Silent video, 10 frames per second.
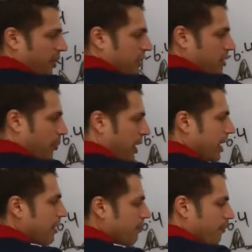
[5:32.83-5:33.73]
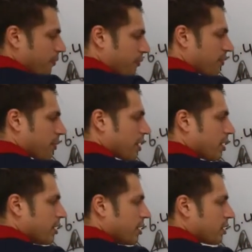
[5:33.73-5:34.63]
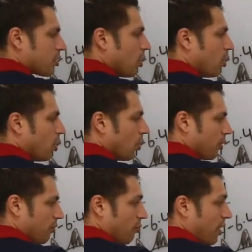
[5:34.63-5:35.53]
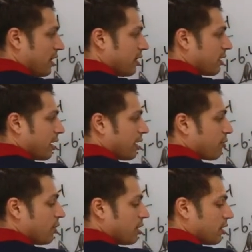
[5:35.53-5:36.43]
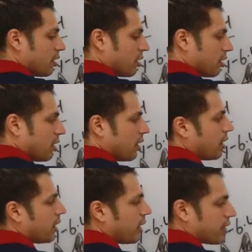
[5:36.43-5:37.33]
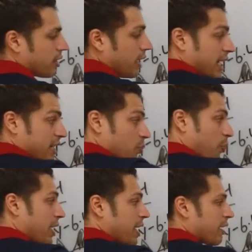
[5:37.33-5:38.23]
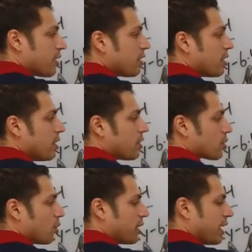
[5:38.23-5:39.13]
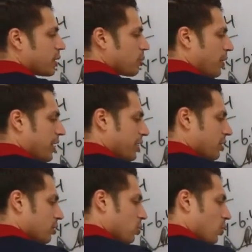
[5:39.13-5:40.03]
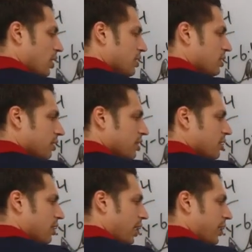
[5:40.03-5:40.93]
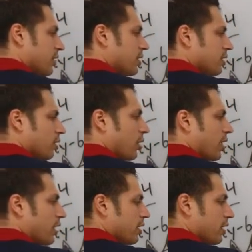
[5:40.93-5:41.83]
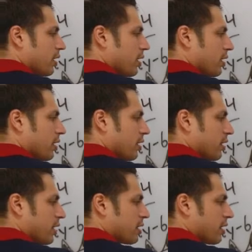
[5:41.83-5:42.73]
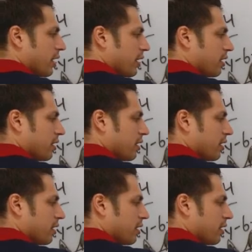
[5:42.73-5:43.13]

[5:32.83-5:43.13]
is spinning, so when it is spinning, so they are spinning towards this side. Okay, this side.